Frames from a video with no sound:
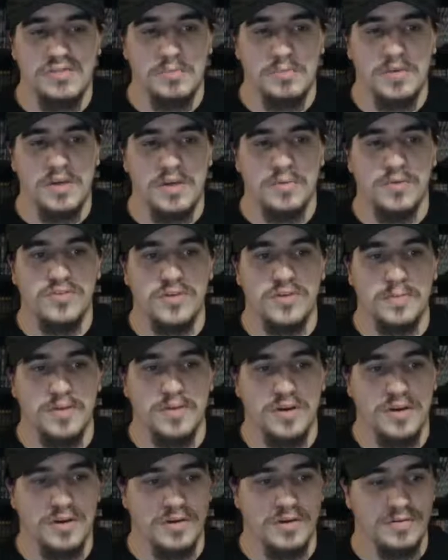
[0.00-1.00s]
play
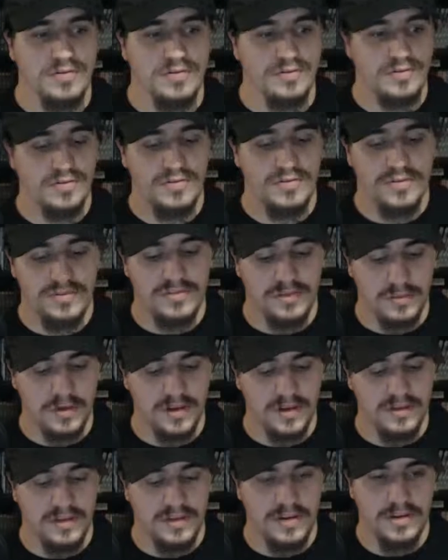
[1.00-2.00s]
multiplayer through the Super
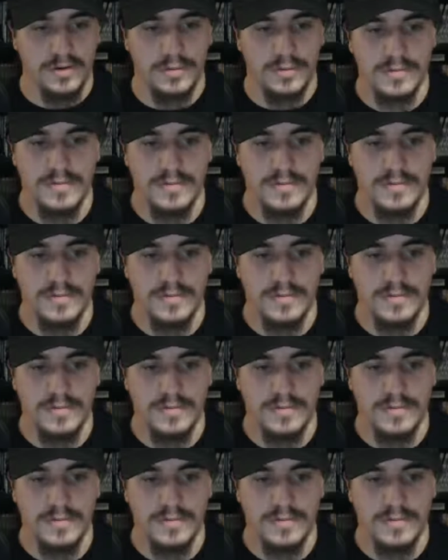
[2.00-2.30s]
Nintendo.